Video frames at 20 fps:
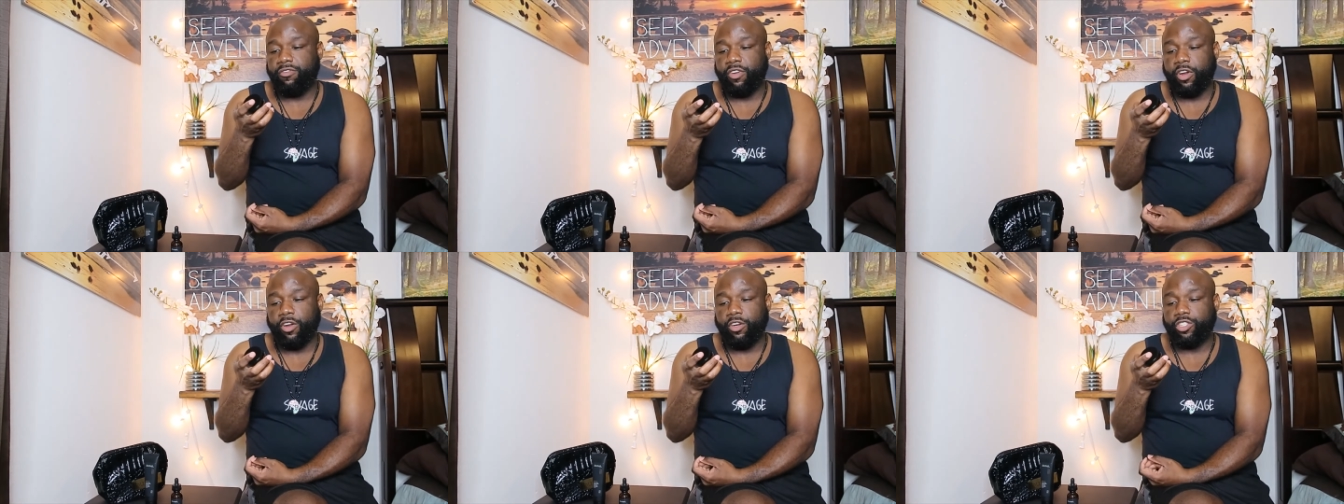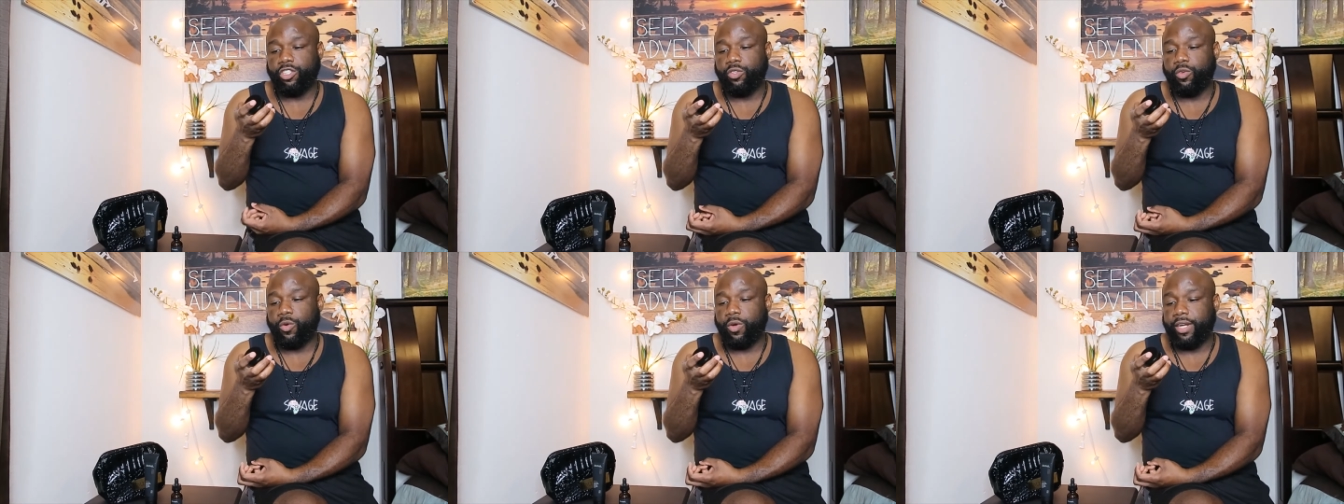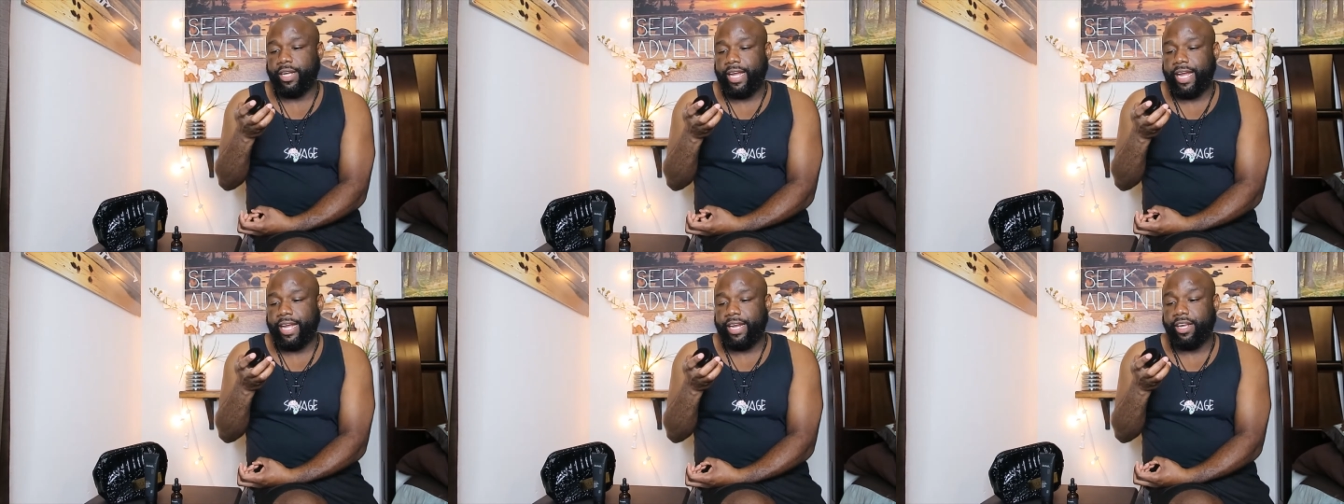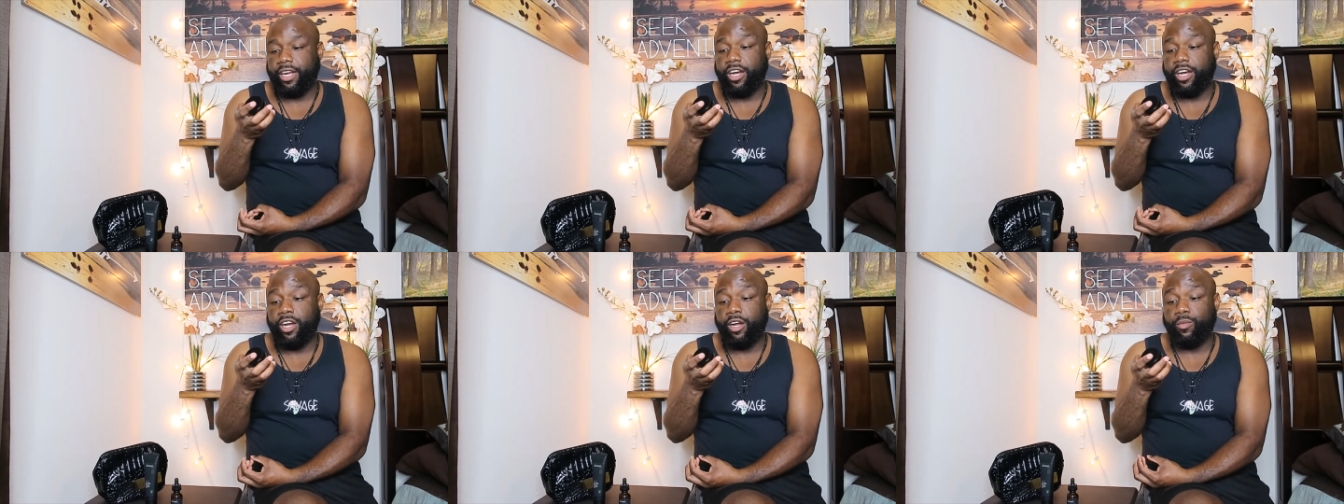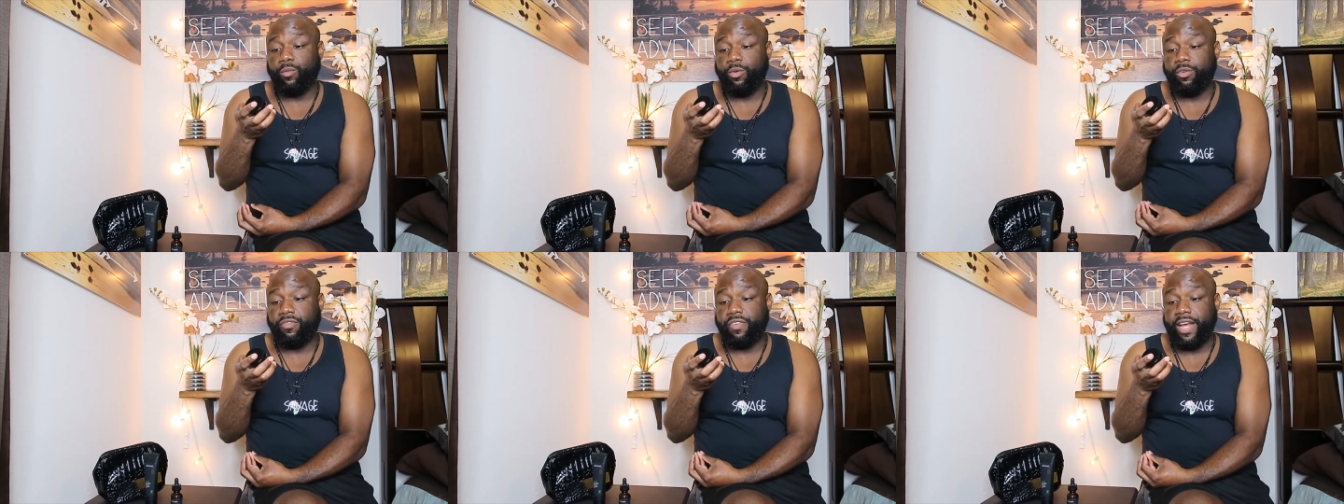virgin organic
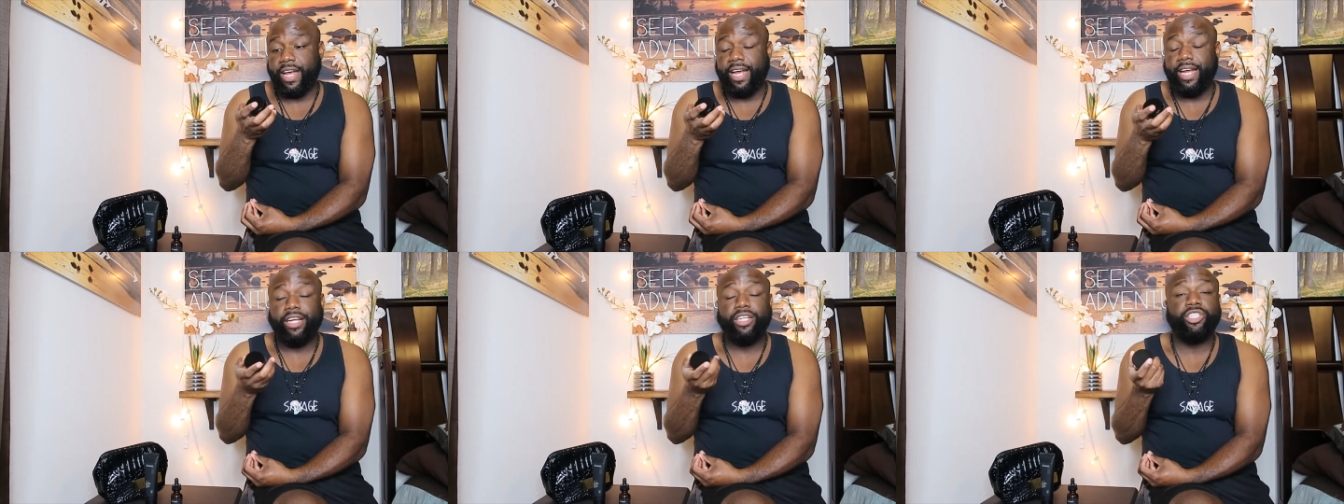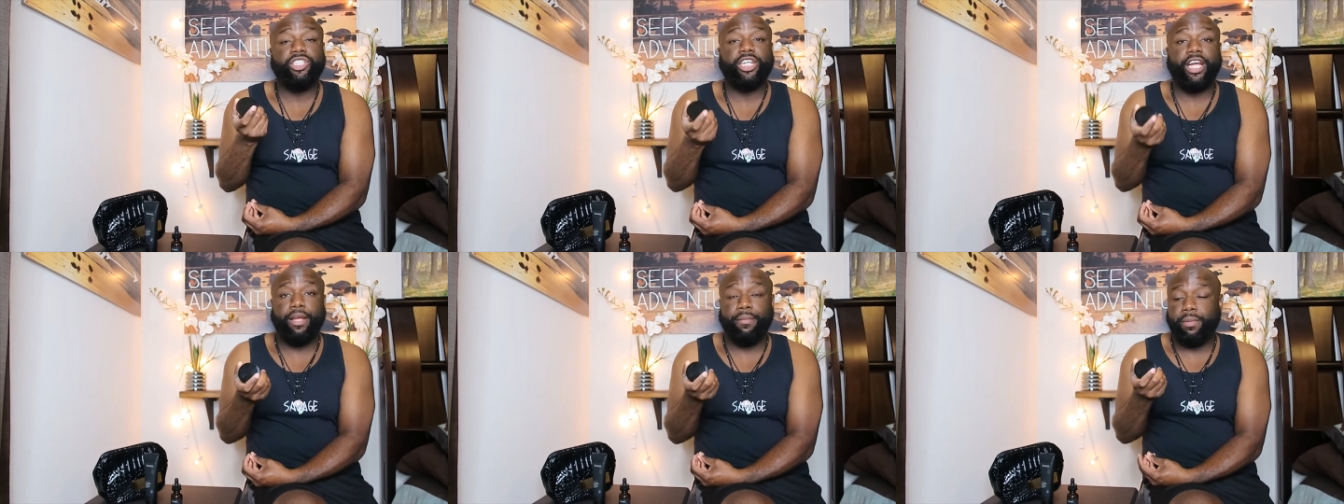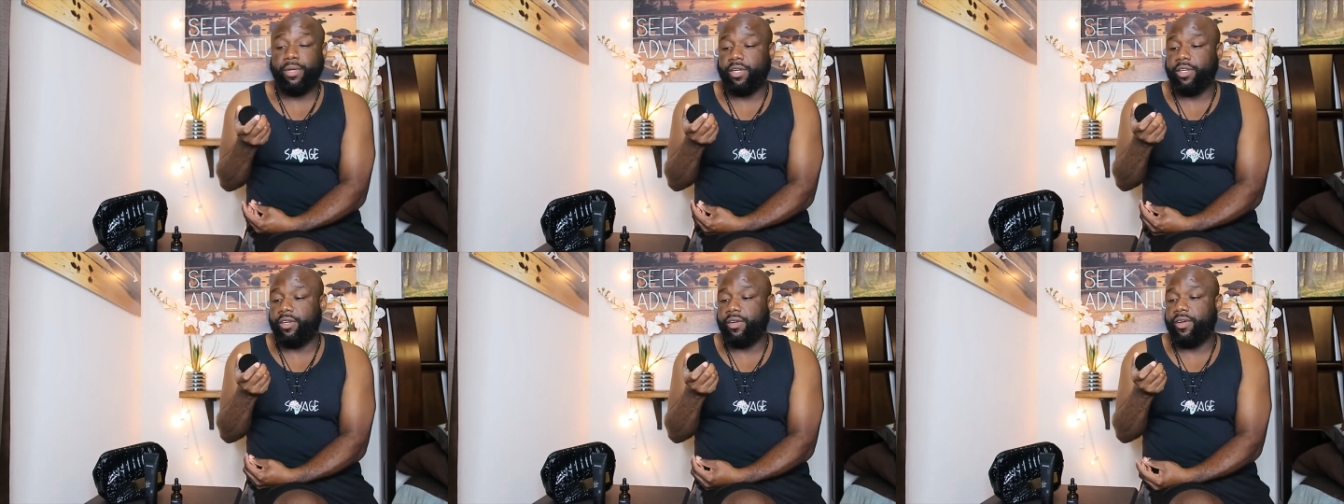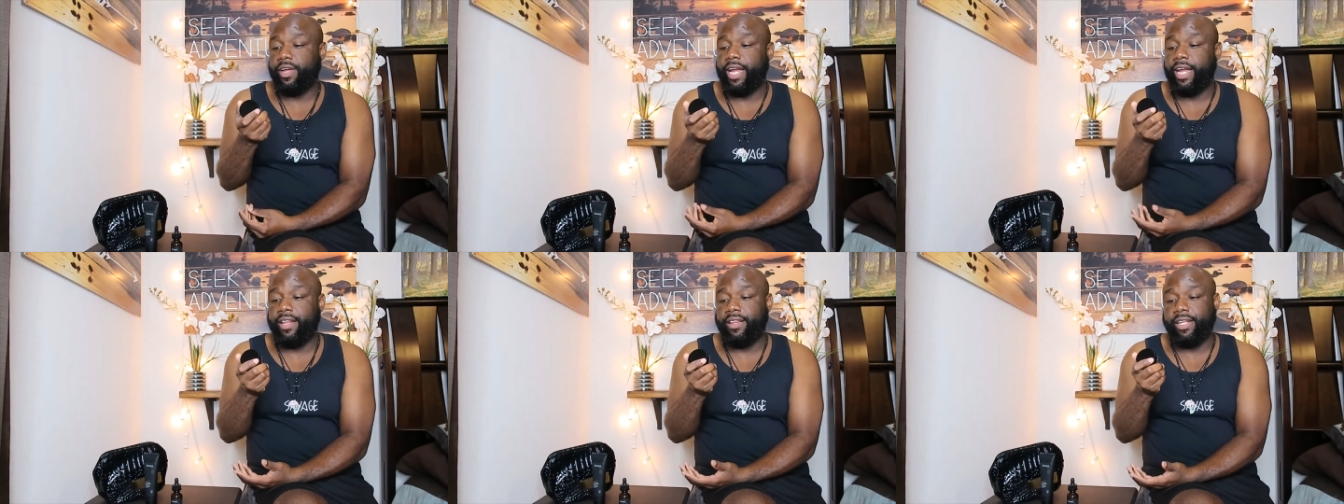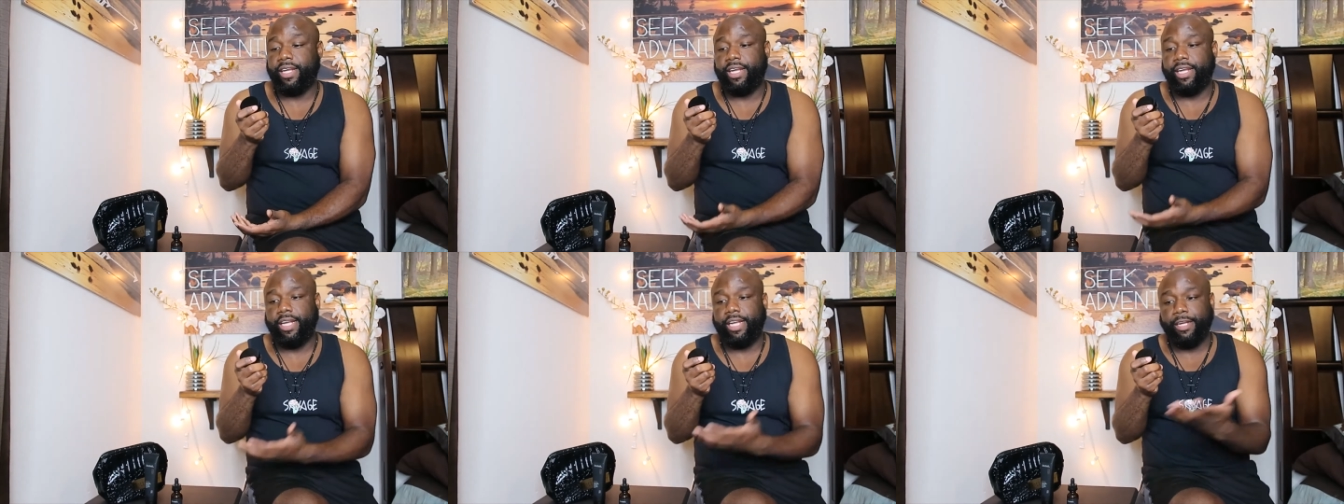unrefined shea butter and
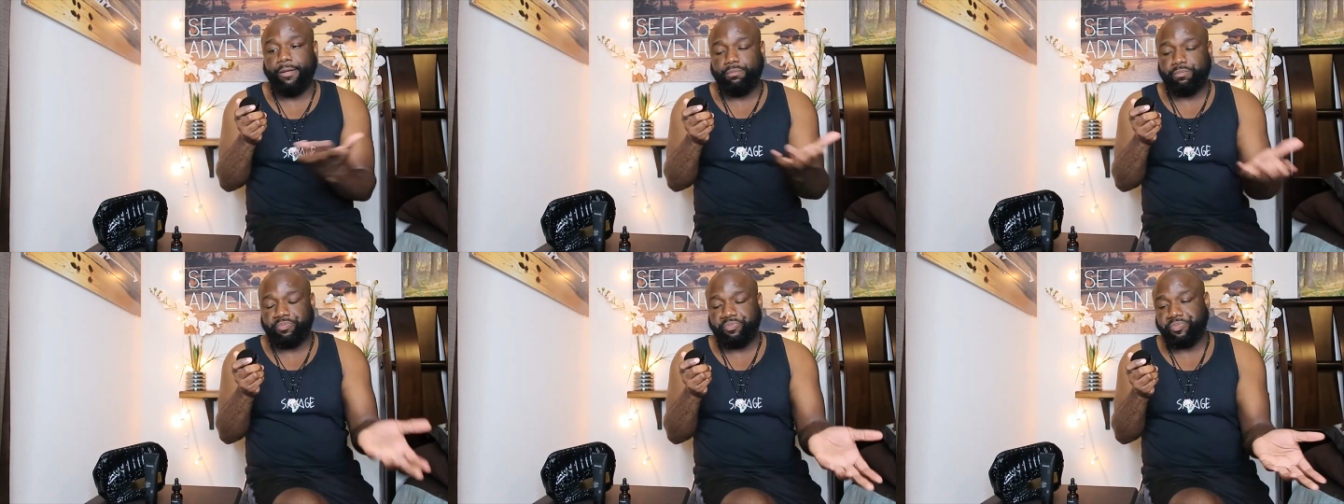the